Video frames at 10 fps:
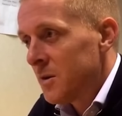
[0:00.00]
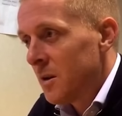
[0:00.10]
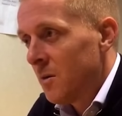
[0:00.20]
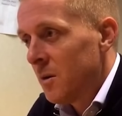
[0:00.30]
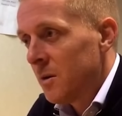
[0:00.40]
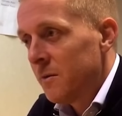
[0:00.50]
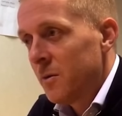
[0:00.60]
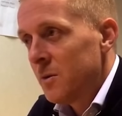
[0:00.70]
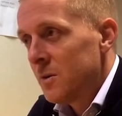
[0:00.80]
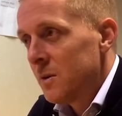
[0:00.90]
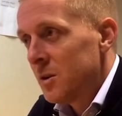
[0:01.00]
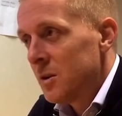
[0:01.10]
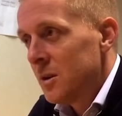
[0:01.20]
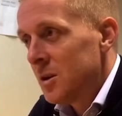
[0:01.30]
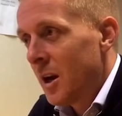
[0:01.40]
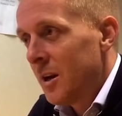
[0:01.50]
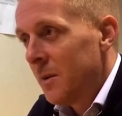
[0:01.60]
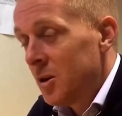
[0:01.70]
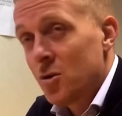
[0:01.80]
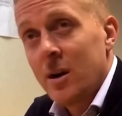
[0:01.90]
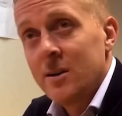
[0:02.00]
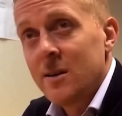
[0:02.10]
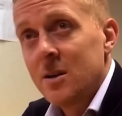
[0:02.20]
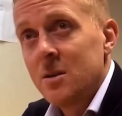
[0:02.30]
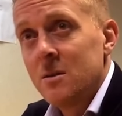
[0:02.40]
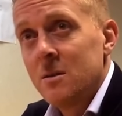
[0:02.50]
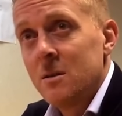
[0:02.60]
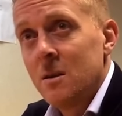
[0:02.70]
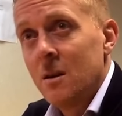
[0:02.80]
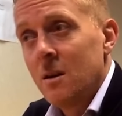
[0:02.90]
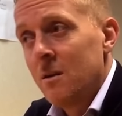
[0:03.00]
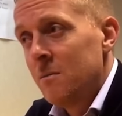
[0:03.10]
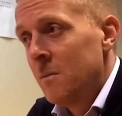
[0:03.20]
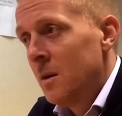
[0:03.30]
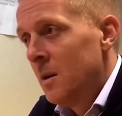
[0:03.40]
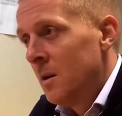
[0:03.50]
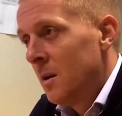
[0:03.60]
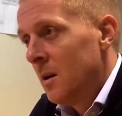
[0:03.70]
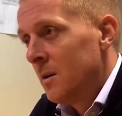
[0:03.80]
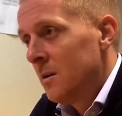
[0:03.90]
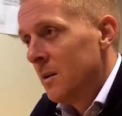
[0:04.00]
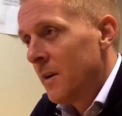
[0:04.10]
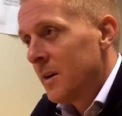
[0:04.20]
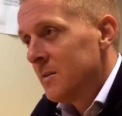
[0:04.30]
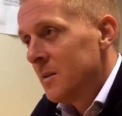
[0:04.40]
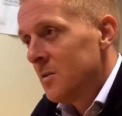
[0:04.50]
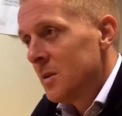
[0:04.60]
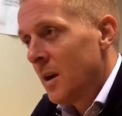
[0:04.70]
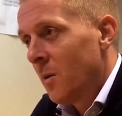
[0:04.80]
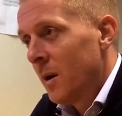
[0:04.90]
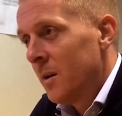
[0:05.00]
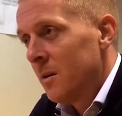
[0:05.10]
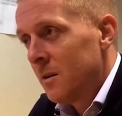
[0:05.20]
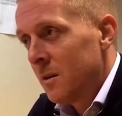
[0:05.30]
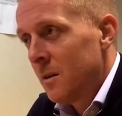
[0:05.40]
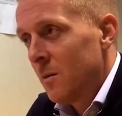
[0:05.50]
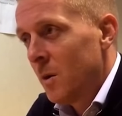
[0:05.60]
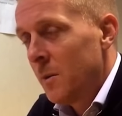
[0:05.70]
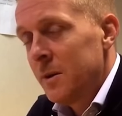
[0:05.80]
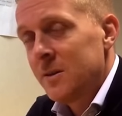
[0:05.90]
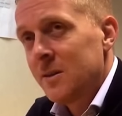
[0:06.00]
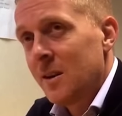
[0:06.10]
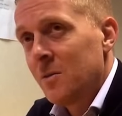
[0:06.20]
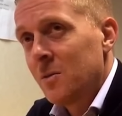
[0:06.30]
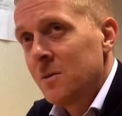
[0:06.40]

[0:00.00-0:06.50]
So no, we're looking forward to each game, each training session. And if that continues in that way, then we can be successful.